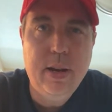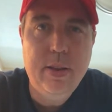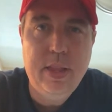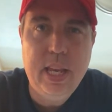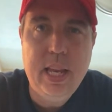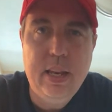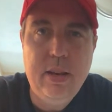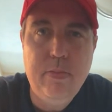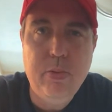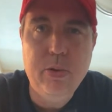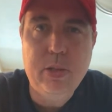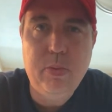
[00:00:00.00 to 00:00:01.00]
then
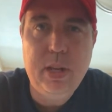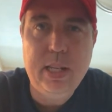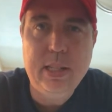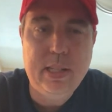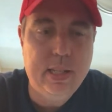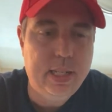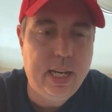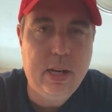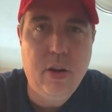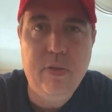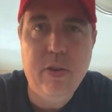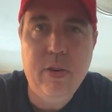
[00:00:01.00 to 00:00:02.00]
Bruce Willis, to take
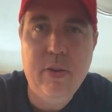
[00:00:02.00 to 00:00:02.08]
over.